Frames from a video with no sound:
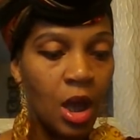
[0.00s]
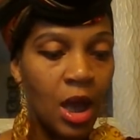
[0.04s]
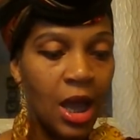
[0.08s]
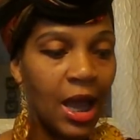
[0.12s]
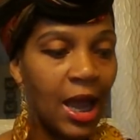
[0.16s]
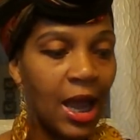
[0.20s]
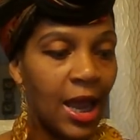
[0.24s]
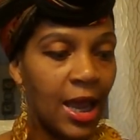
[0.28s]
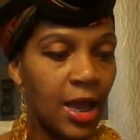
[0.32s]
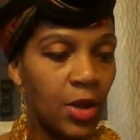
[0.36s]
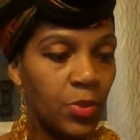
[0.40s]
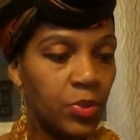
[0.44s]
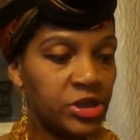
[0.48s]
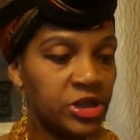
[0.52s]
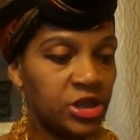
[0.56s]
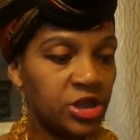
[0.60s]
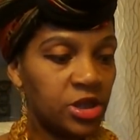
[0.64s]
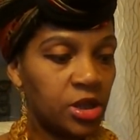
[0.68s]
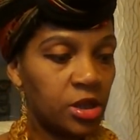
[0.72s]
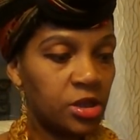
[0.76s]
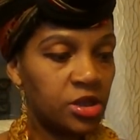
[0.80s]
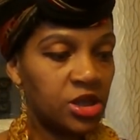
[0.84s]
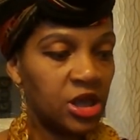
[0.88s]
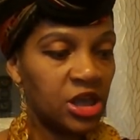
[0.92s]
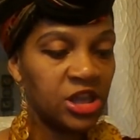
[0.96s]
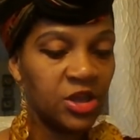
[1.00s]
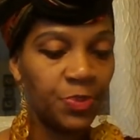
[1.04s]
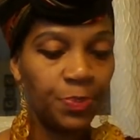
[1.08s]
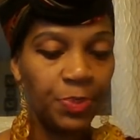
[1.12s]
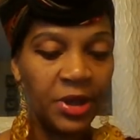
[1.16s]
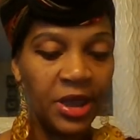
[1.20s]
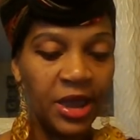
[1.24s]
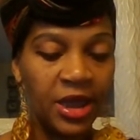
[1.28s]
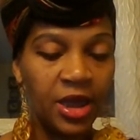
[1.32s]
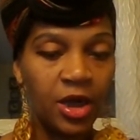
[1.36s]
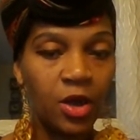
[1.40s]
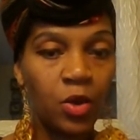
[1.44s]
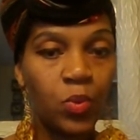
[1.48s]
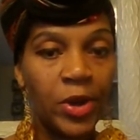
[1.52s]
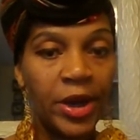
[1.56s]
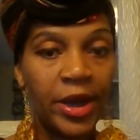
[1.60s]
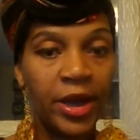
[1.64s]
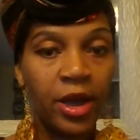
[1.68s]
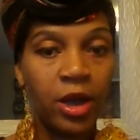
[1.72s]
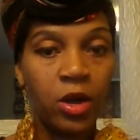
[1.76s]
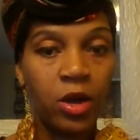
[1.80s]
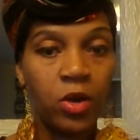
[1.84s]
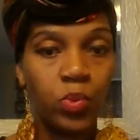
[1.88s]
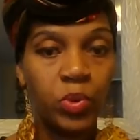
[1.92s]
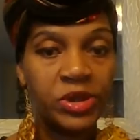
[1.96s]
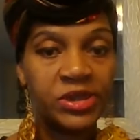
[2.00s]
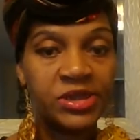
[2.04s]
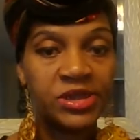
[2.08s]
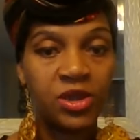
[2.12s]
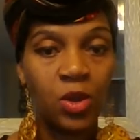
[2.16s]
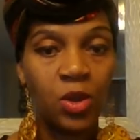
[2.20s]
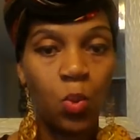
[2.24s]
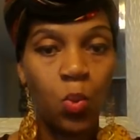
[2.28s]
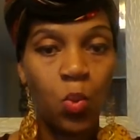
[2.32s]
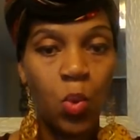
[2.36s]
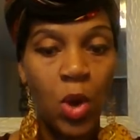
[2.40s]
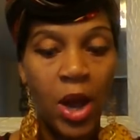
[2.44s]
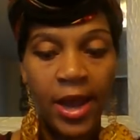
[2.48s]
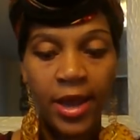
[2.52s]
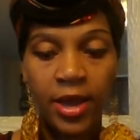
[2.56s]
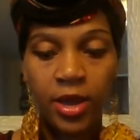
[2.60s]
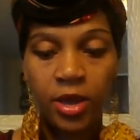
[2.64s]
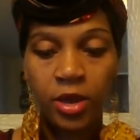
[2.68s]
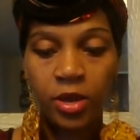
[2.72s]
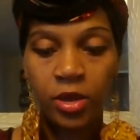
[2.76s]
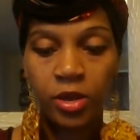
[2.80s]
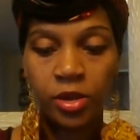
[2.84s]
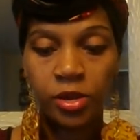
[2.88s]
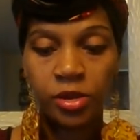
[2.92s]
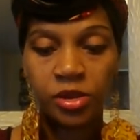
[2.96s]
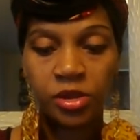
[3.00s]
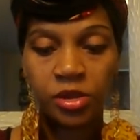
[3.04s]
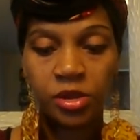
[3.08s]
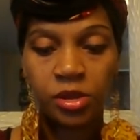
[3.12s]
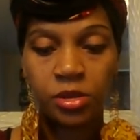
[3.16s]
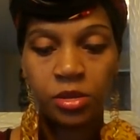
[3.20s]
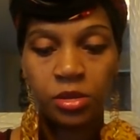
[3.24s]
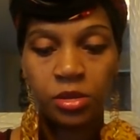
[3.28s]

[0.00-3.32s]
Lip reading: I was just playing around with some wires.